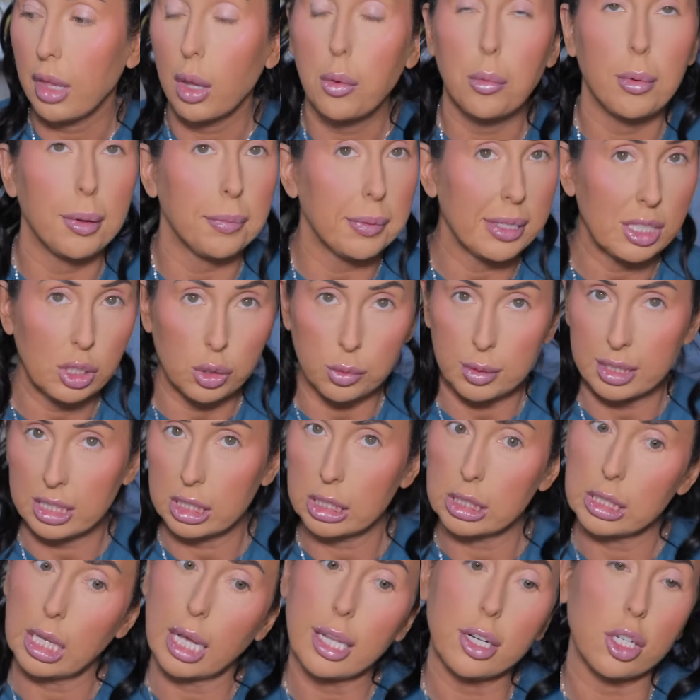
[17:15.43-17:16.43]
We've been doing a
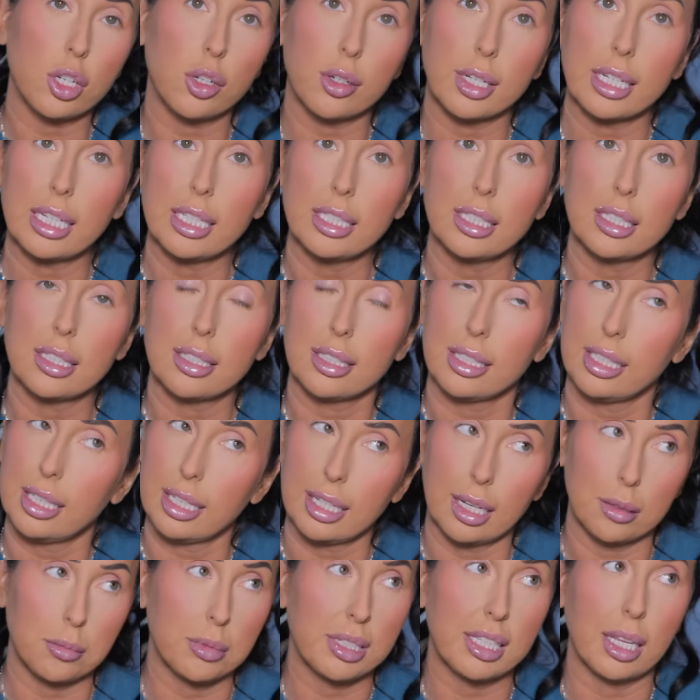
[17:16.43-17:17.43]
lot of green
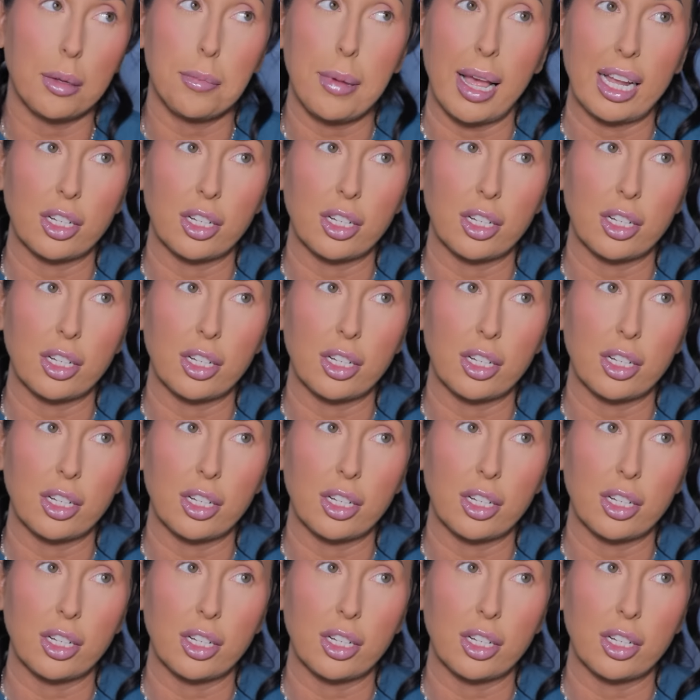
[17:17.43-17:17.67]
leading up to St.